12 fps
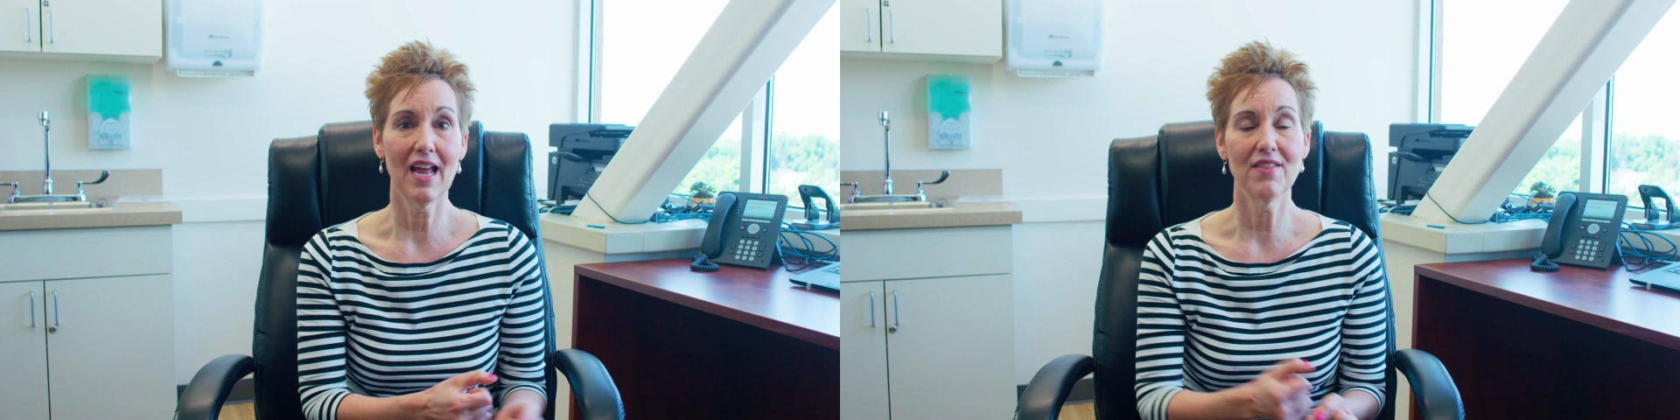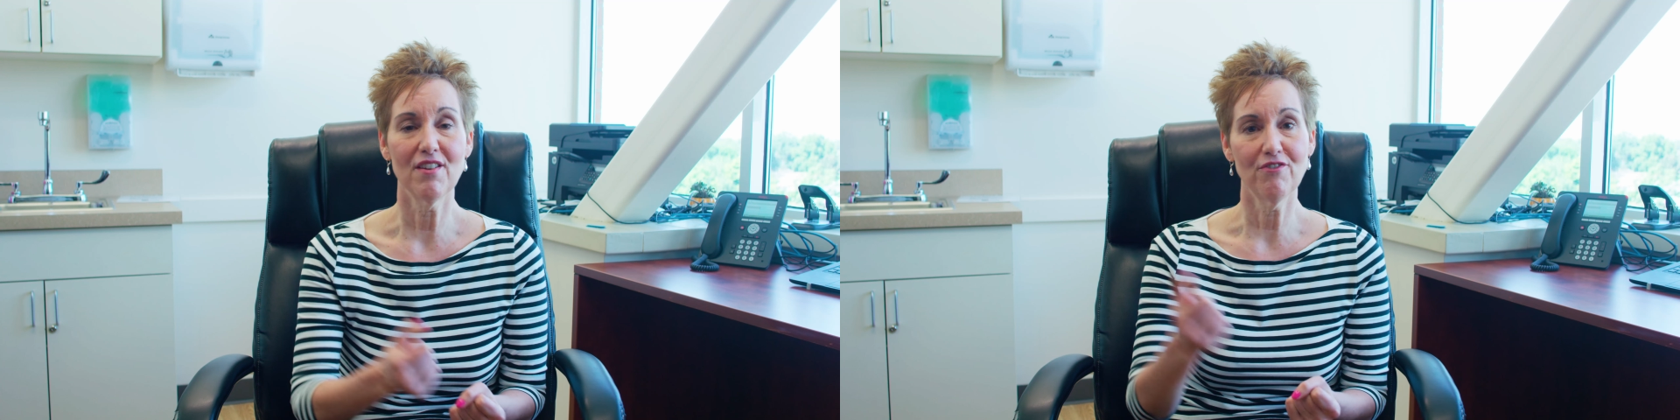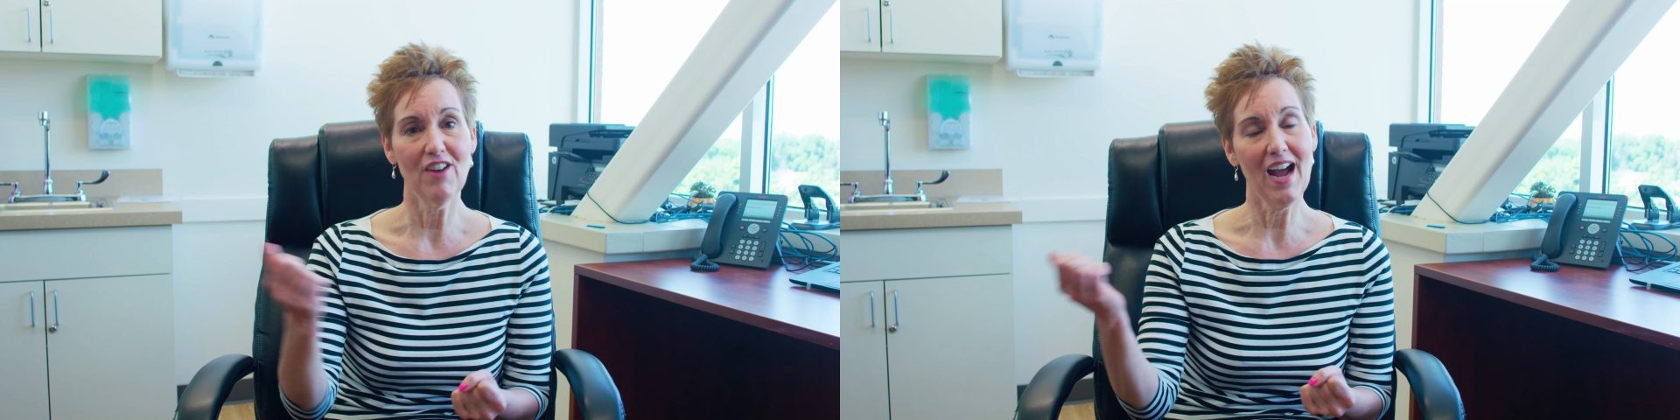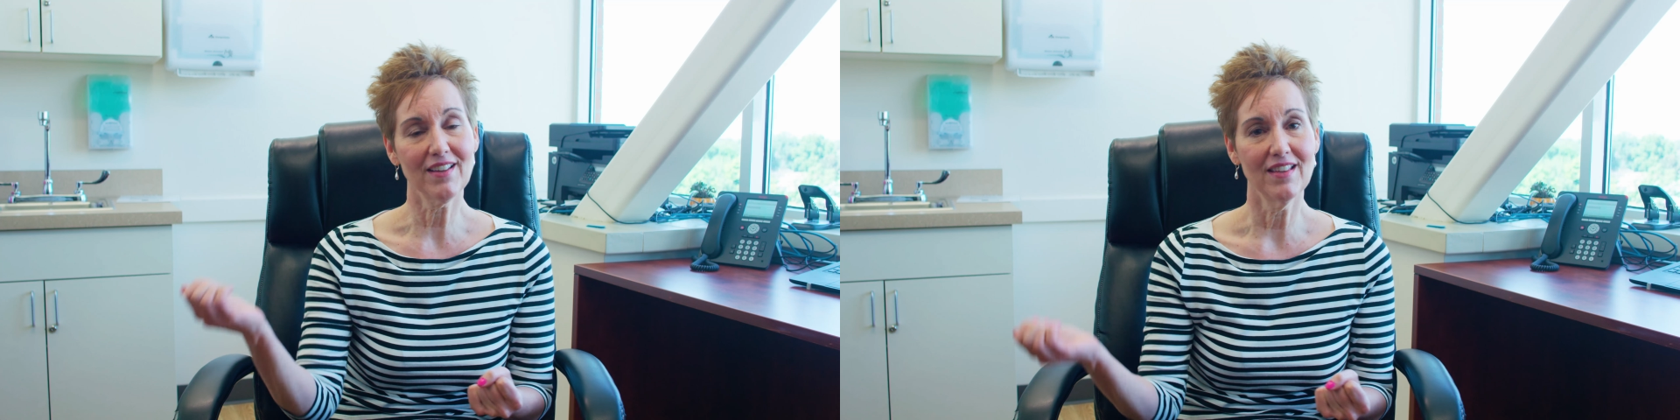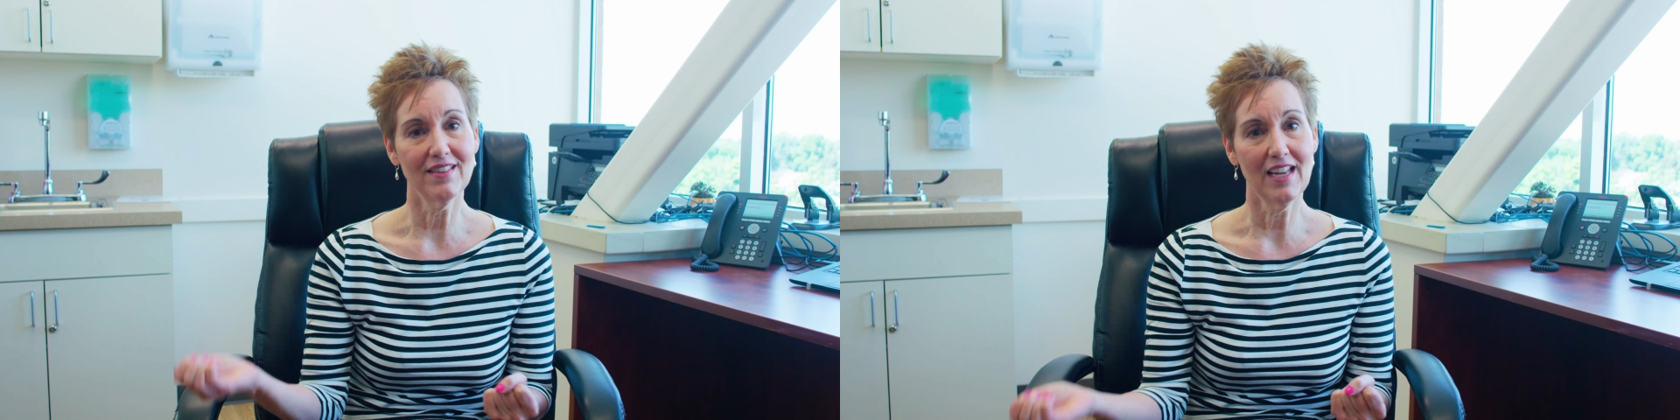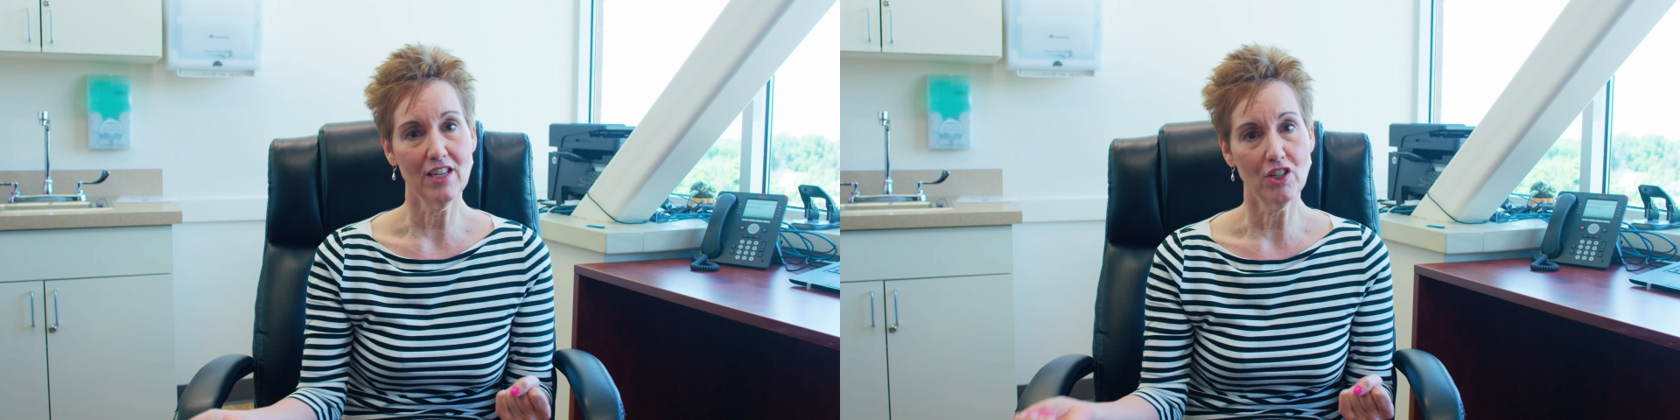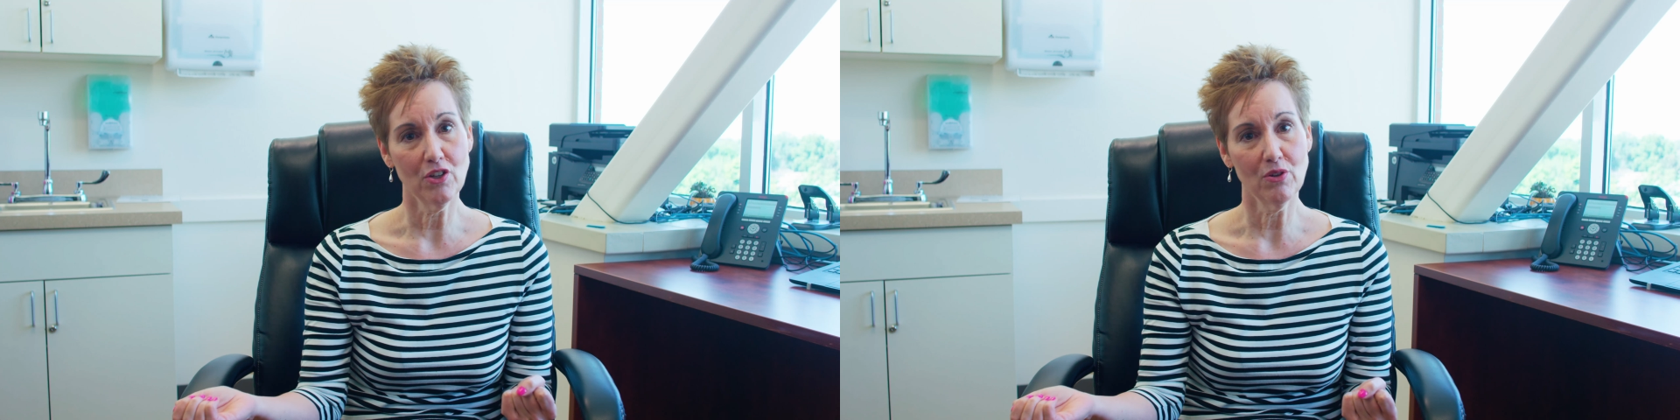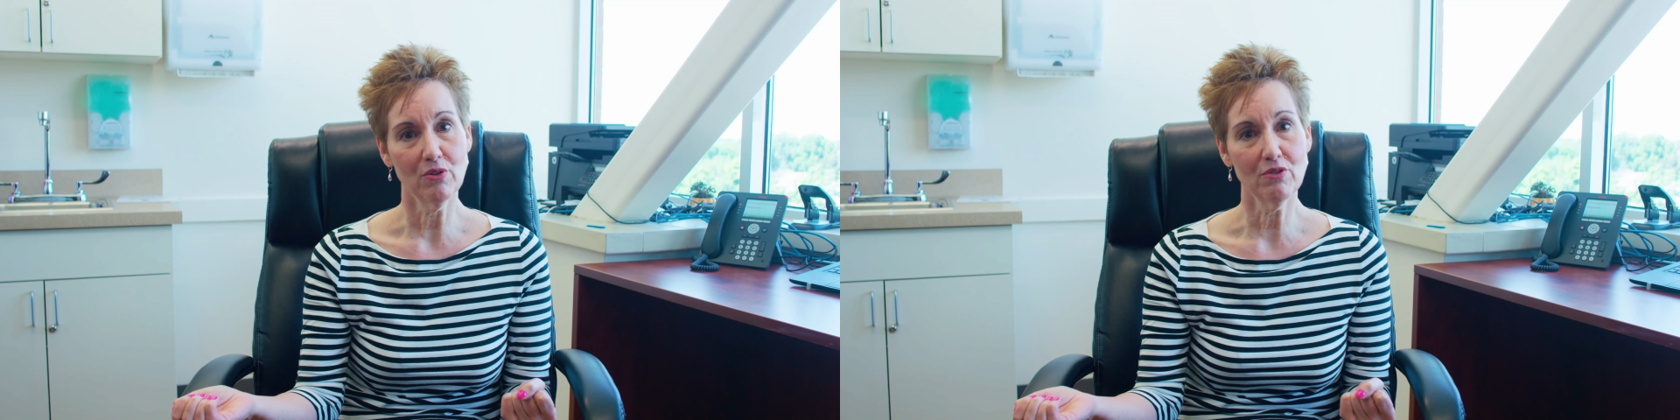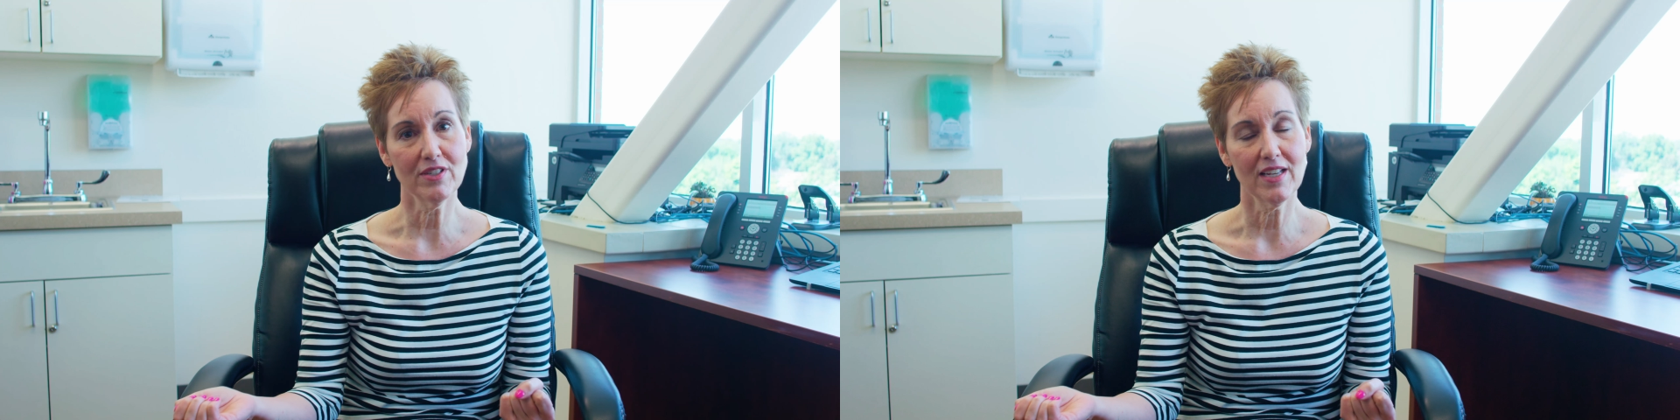and the fact that they
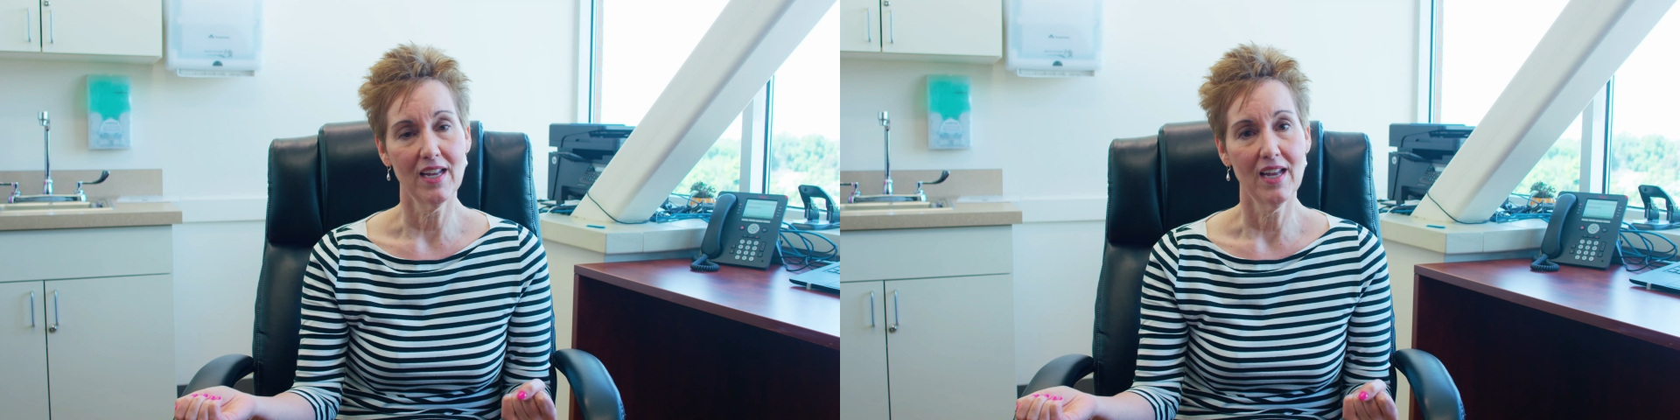use,